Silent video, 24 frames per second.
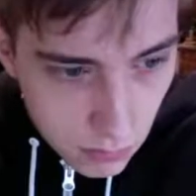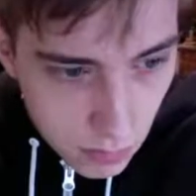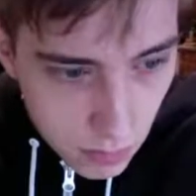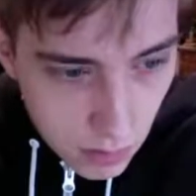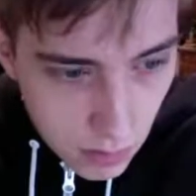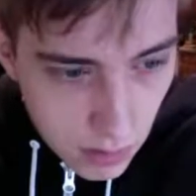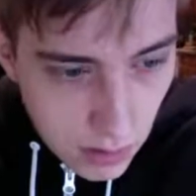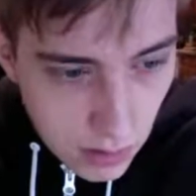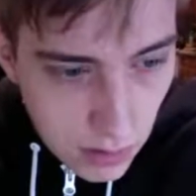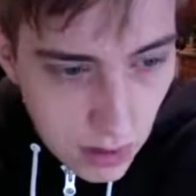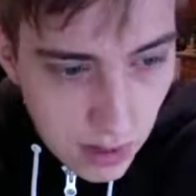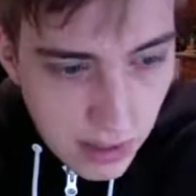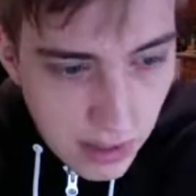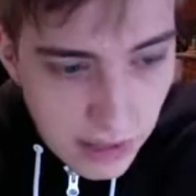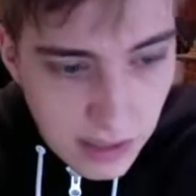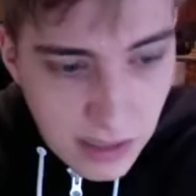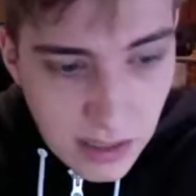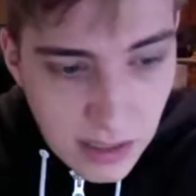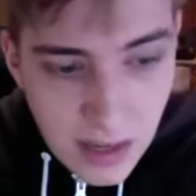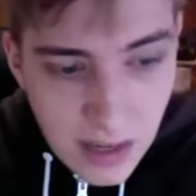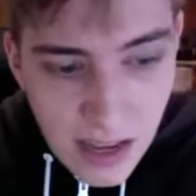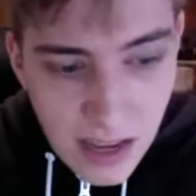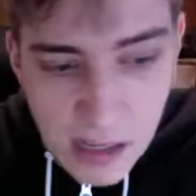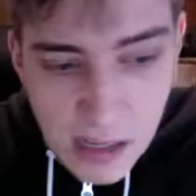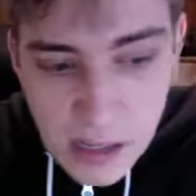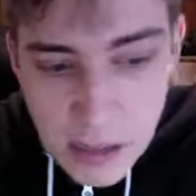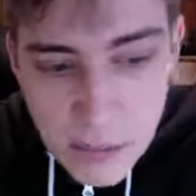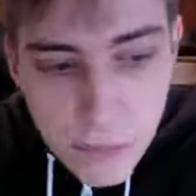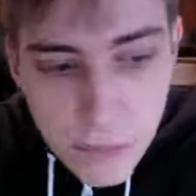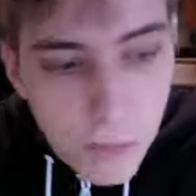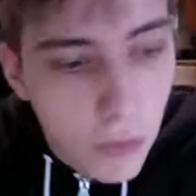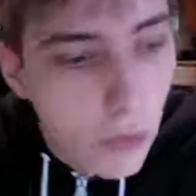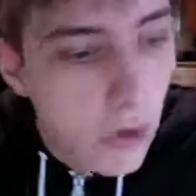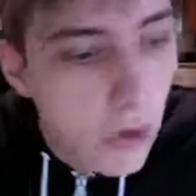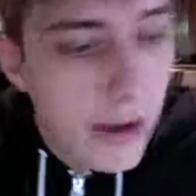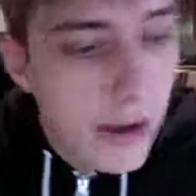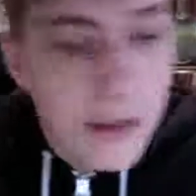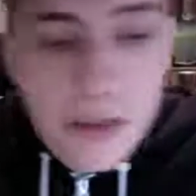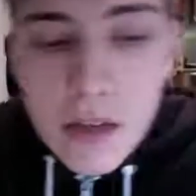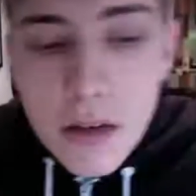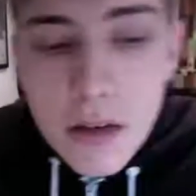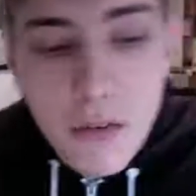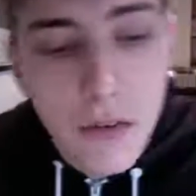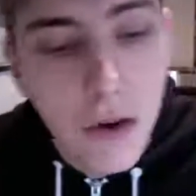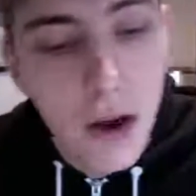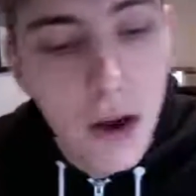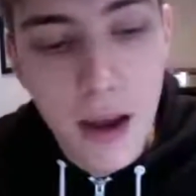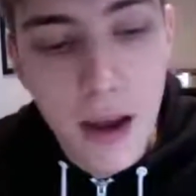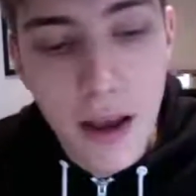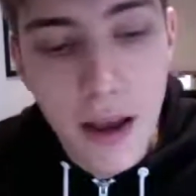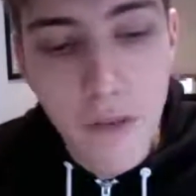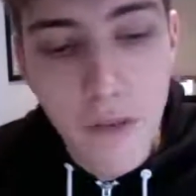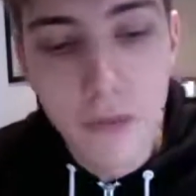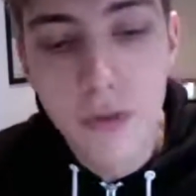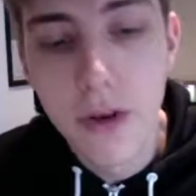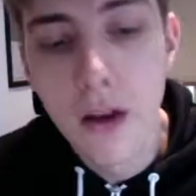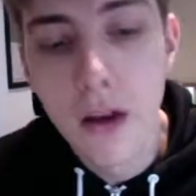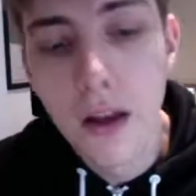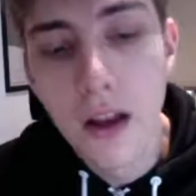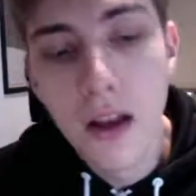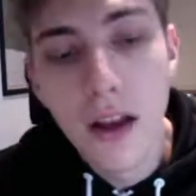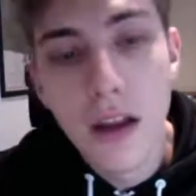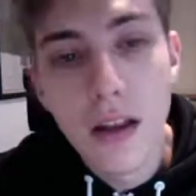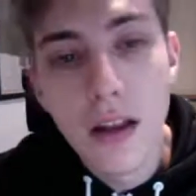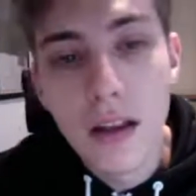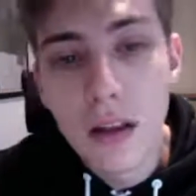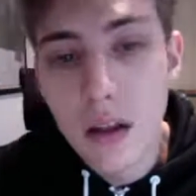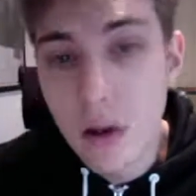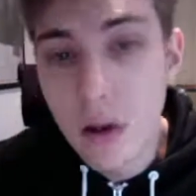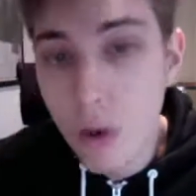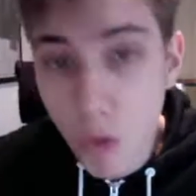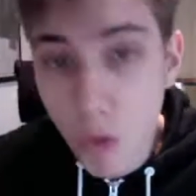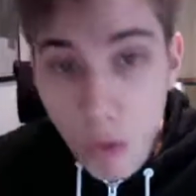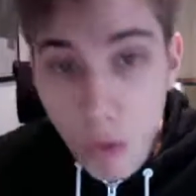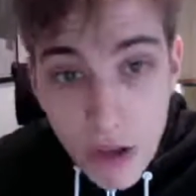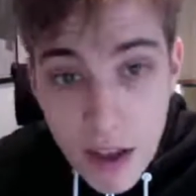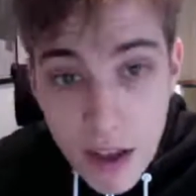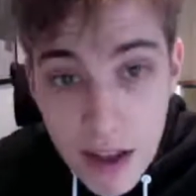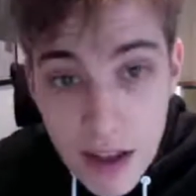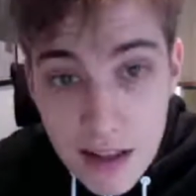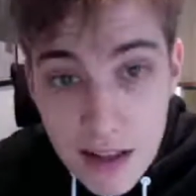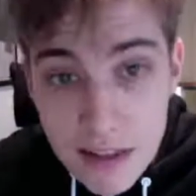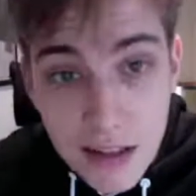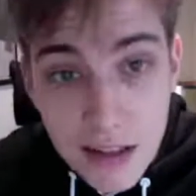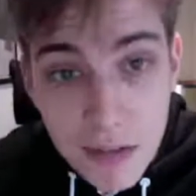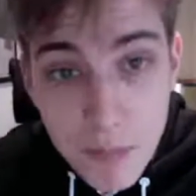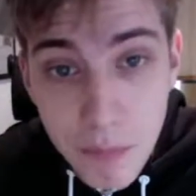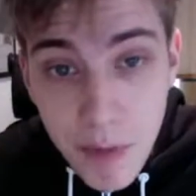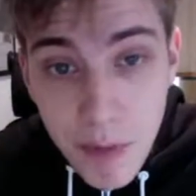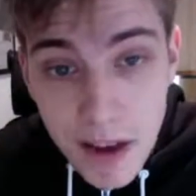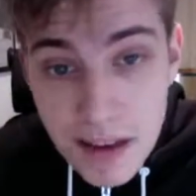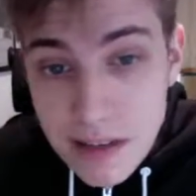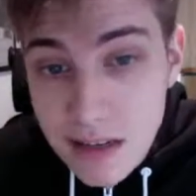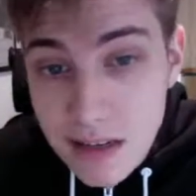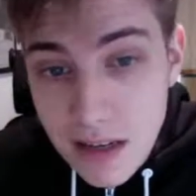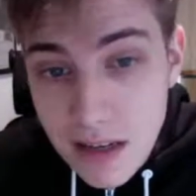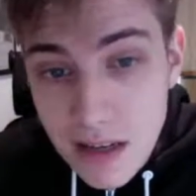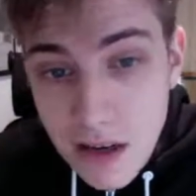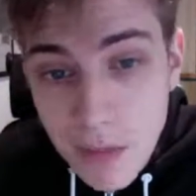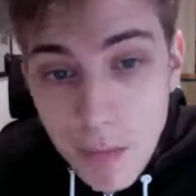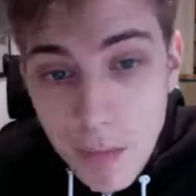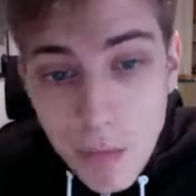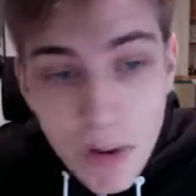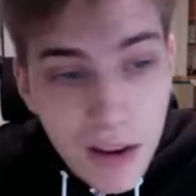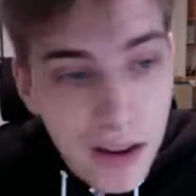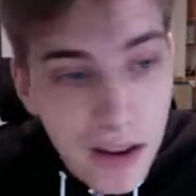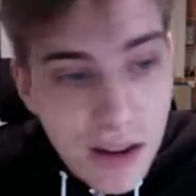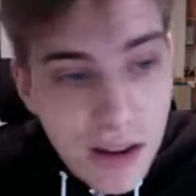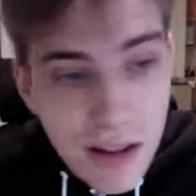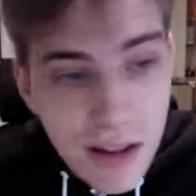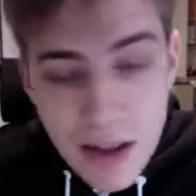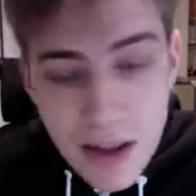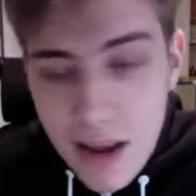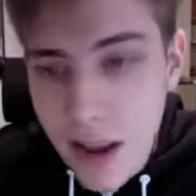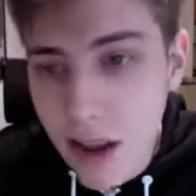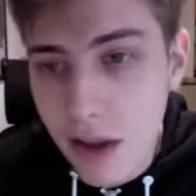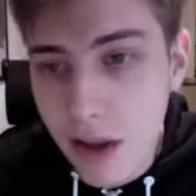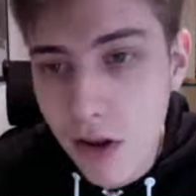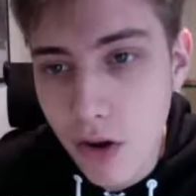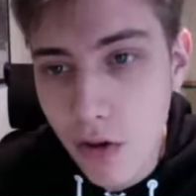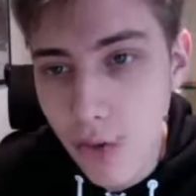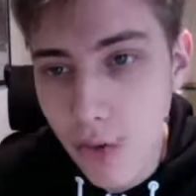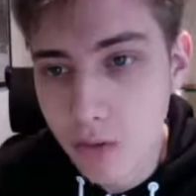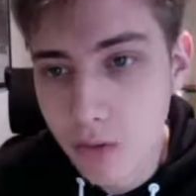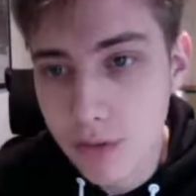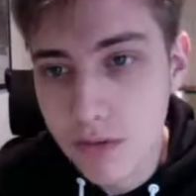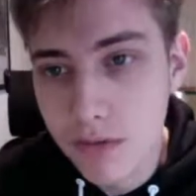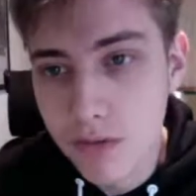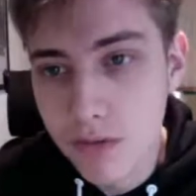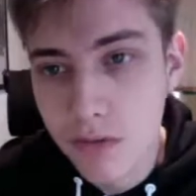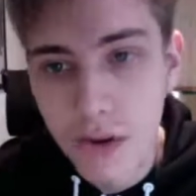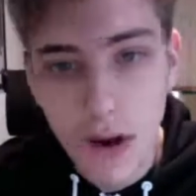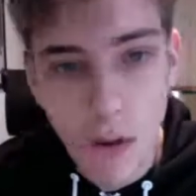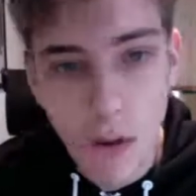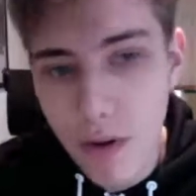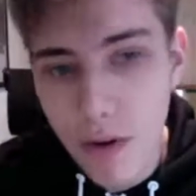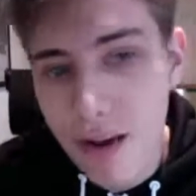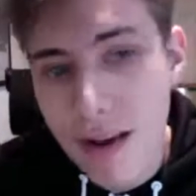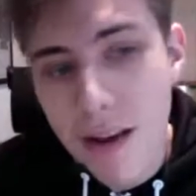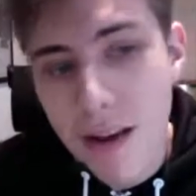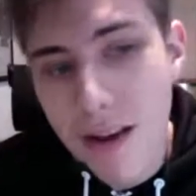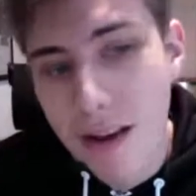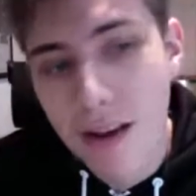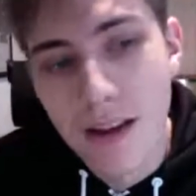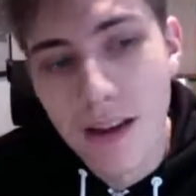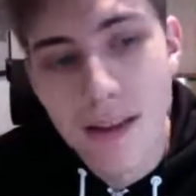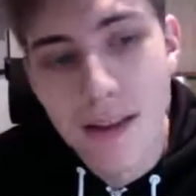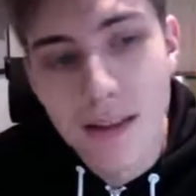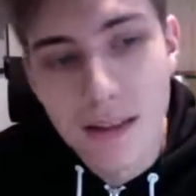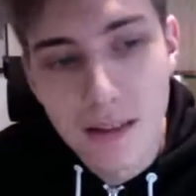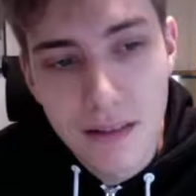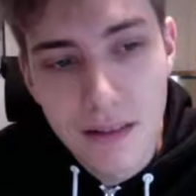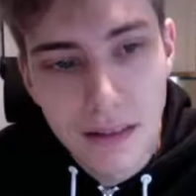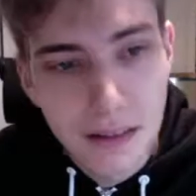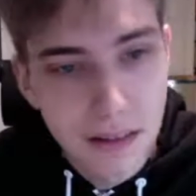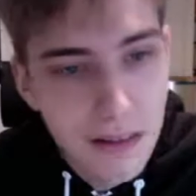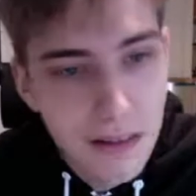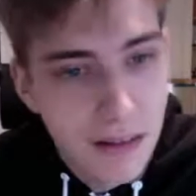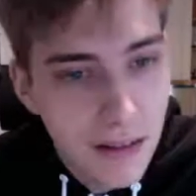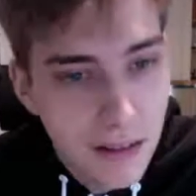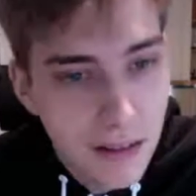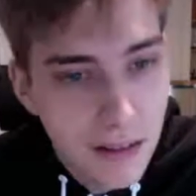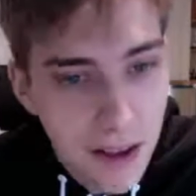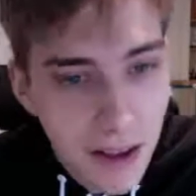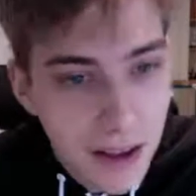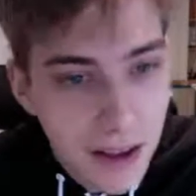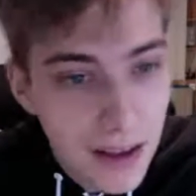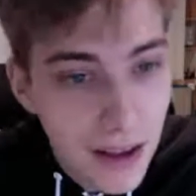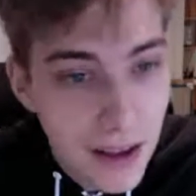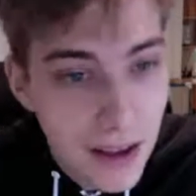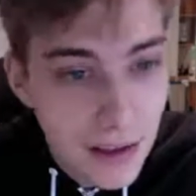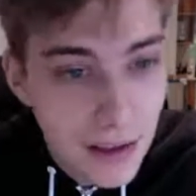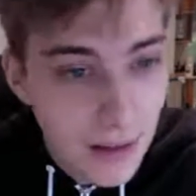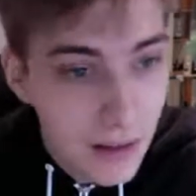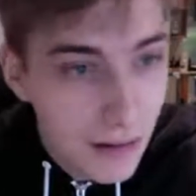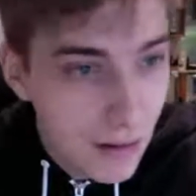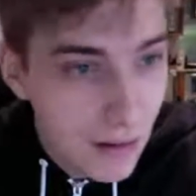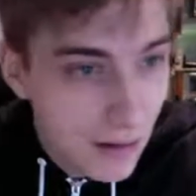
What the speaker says: 1984-85, all the kits are basically completely yellow for away kits. And then